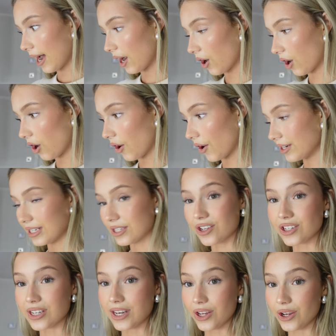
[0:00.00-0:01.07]
are
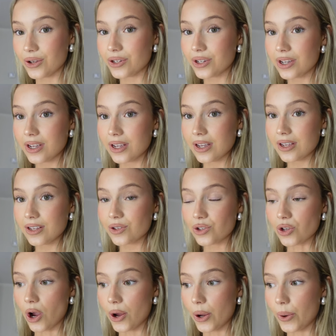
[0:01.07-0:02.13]
discontinued.
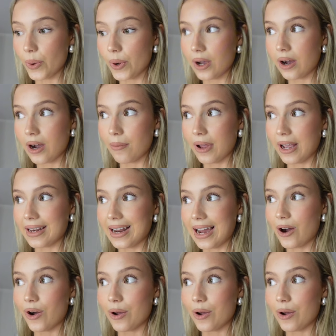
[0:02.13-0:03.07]
So I'm like, now